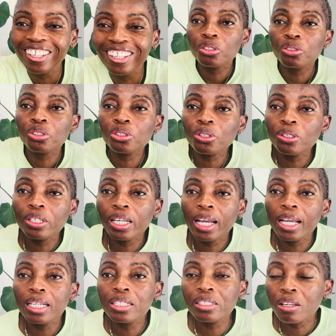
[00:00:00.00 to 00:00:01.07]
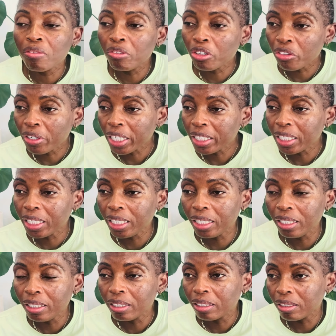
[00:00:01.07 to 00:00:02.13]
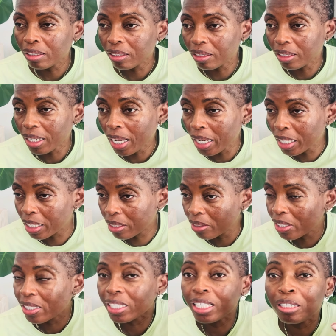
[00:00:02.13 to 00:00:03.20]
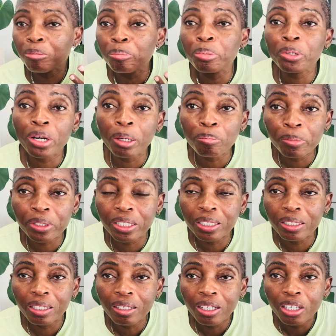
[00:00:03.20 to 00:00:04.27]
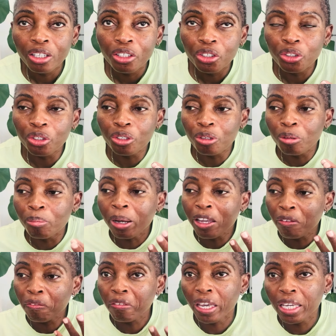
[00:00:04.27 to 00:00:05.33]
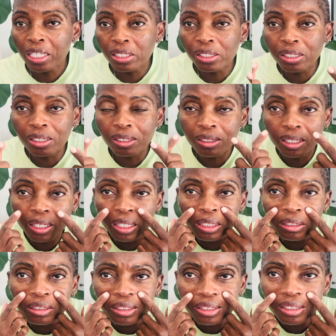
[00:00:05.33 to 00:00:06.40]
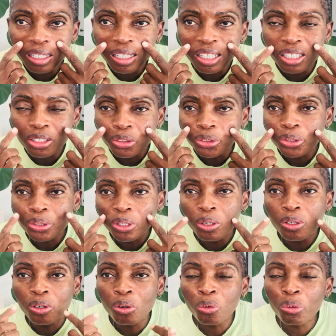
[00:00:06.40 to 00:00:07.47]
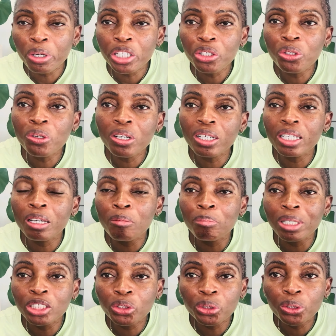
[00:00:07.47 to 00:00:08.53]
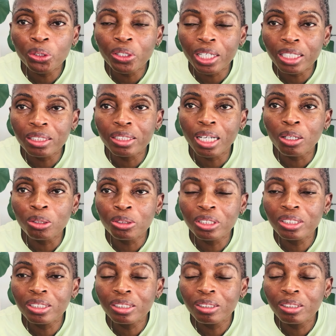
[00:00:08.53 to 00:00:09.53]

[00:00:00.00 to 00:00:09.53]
So guys, I've already like skin prepped, my face. And do you know, when you are a mature adult,